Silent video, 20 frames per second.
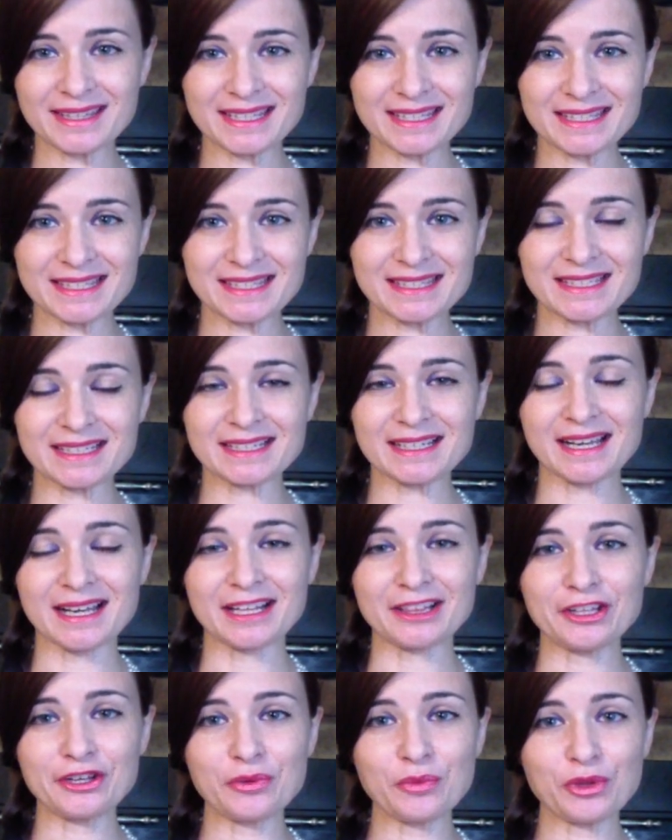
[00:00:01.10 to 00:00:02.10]
this is
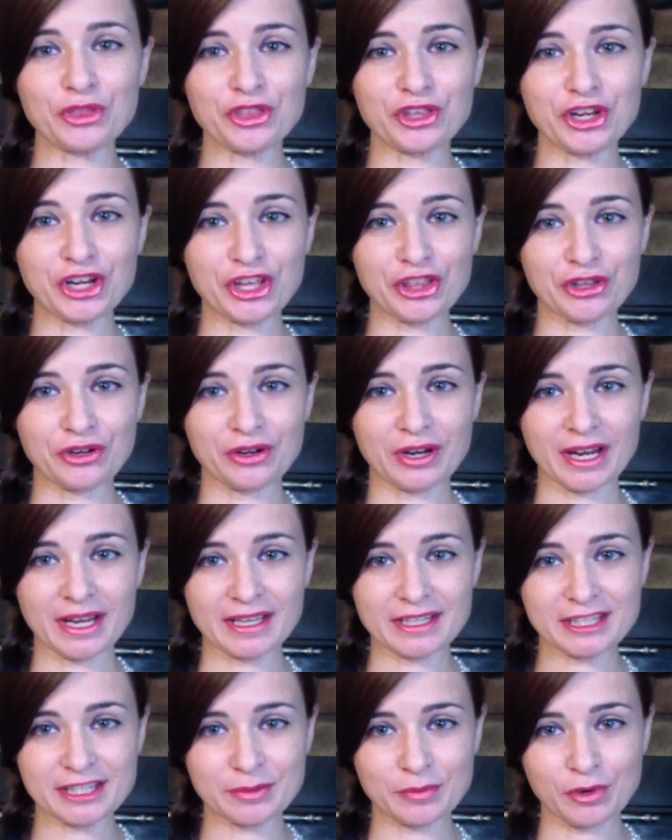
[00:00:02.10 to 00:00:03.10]
Kyla with another
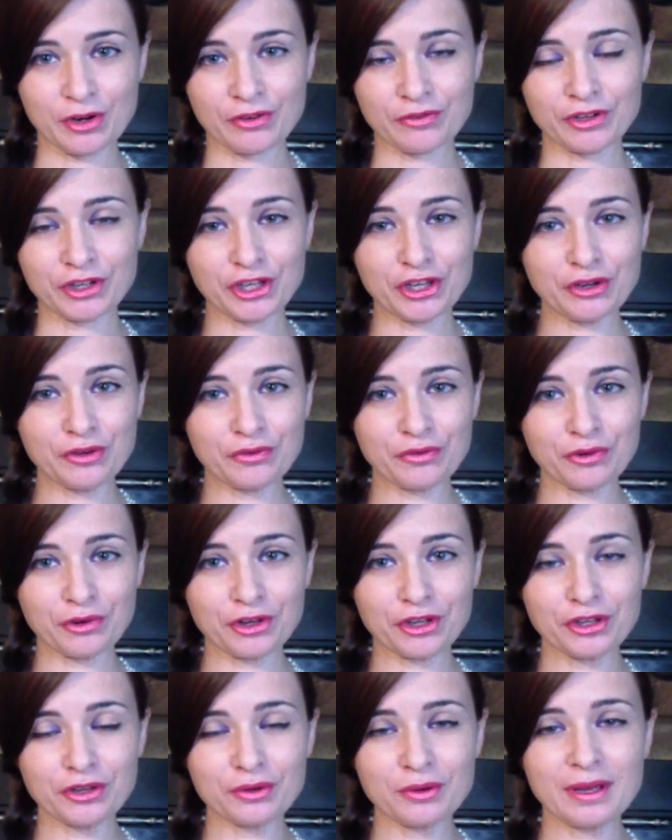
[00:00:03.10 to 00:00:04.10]
ASMR video
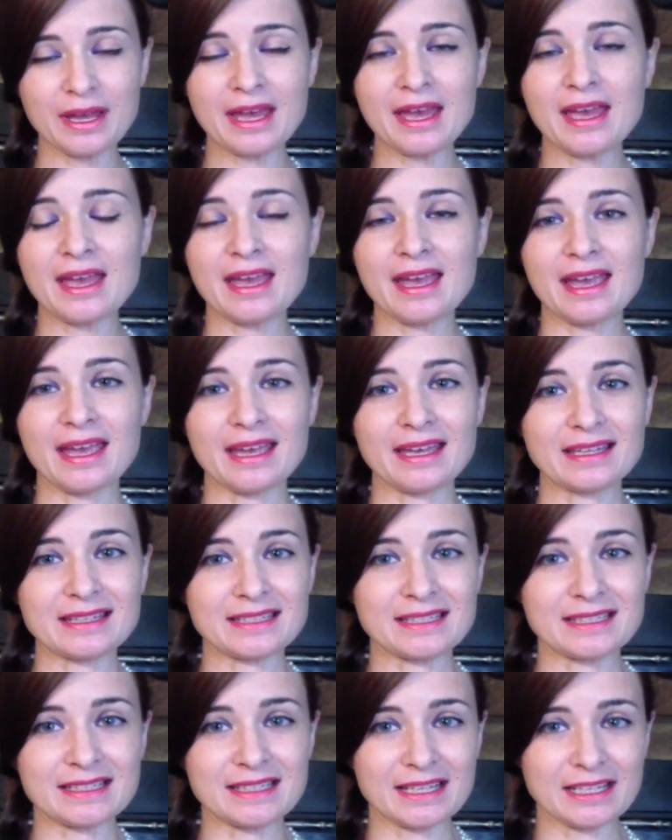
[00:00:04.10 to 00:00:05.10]
for you,
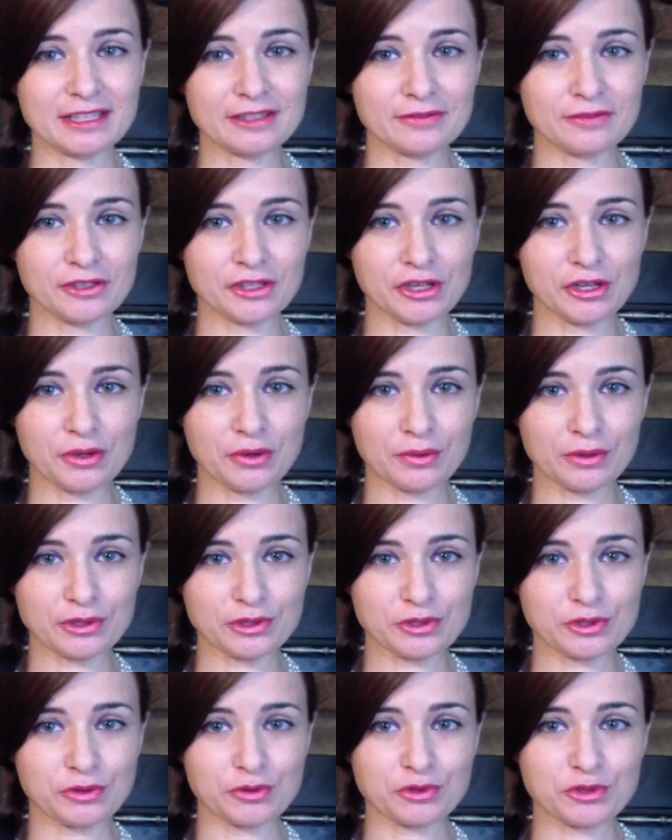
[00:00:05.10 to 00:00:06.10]
and today's video
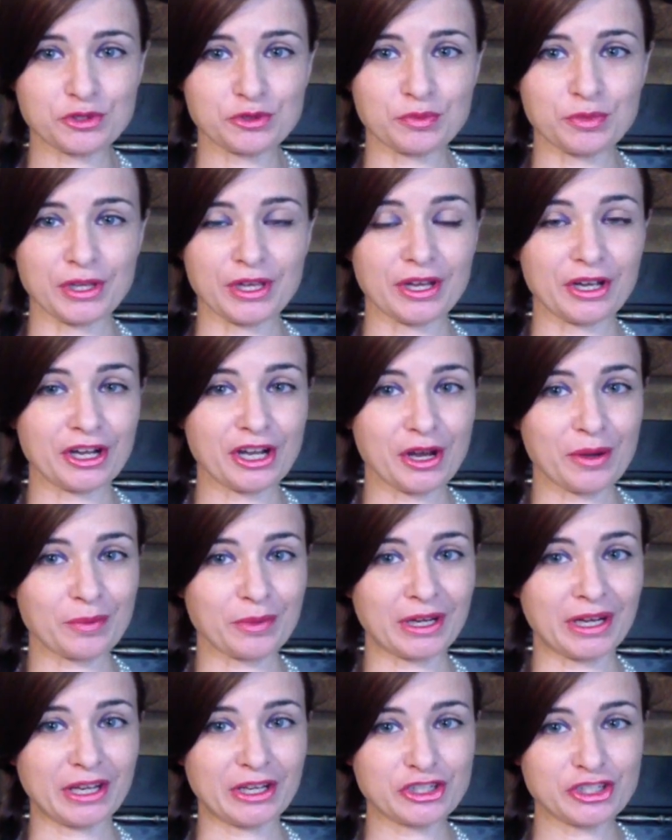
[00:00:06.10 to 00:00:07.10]
is going to be a
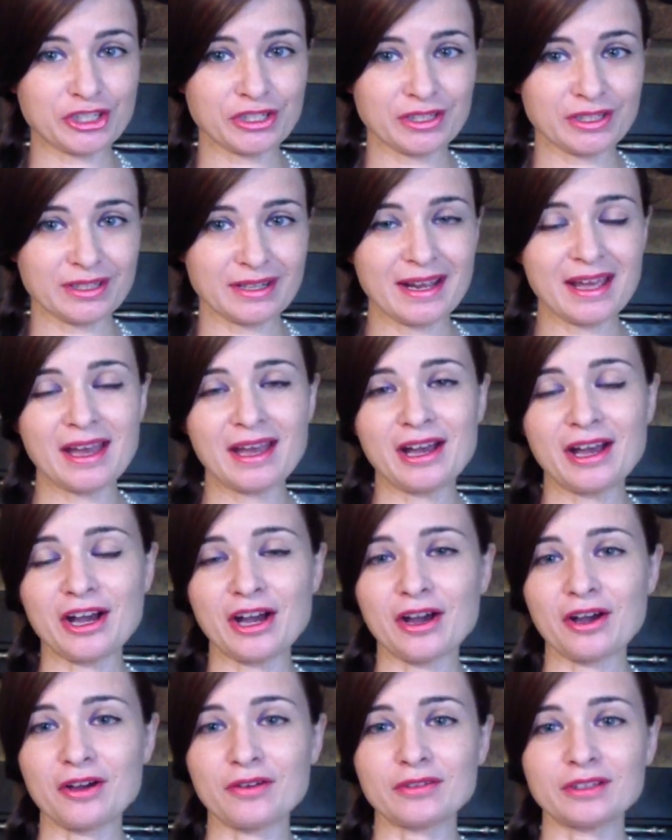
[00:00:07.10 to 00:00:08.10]
combination
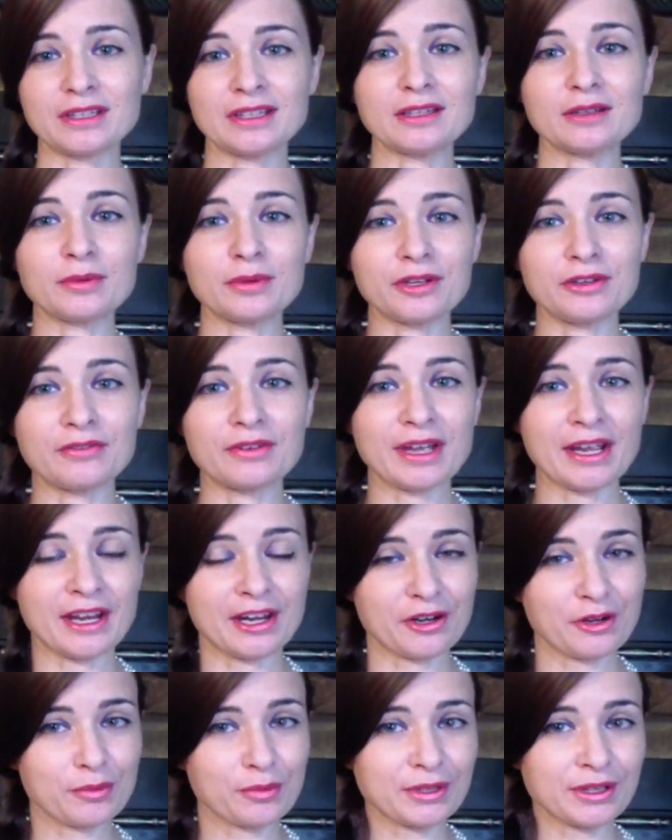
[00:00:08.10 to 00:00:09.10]
of a little bit of
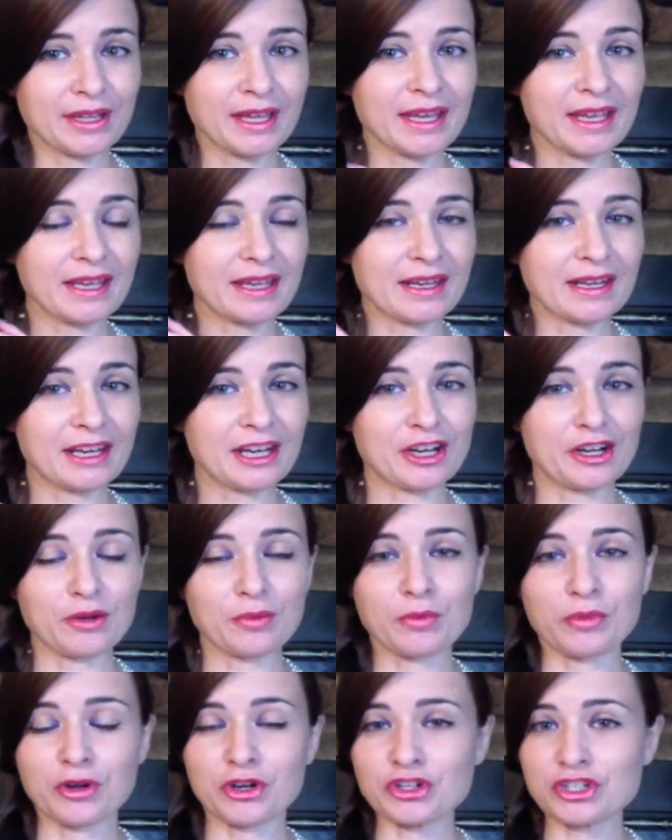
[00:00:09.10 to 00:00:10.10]
hair play and
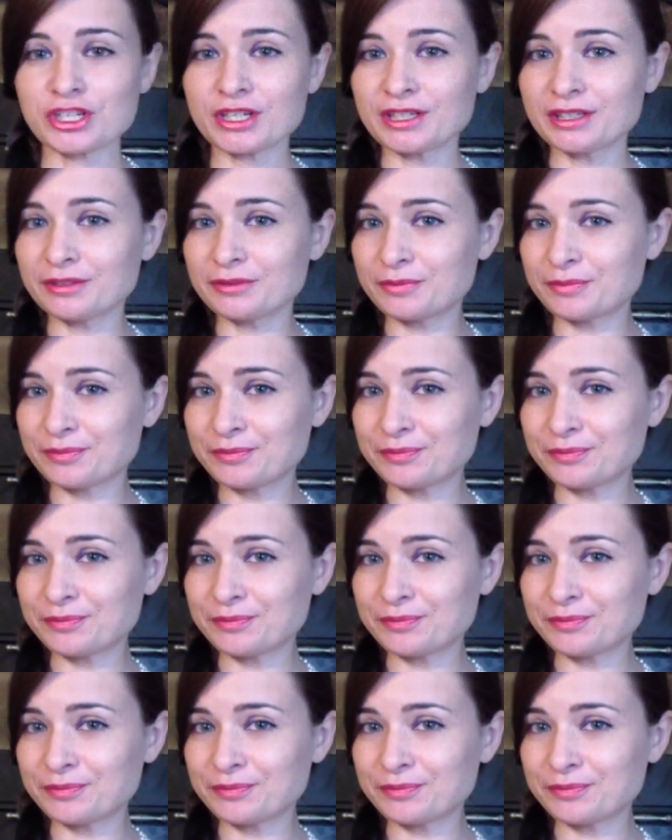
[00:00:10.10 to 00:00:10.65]
hair brushing.